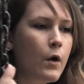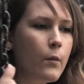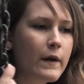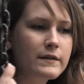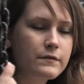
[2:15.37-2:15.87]

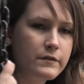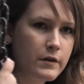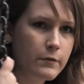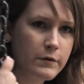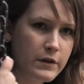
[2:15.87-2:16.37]
ways of
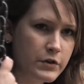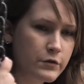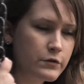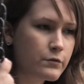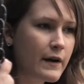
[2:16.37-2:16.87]
dealing with
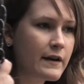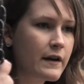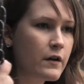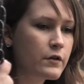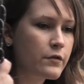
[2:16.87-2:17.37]
issues, writing
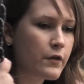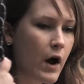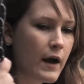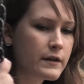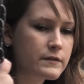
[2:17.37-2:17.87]
down your
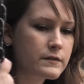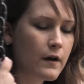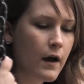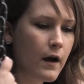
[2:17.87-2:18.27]
thoughts,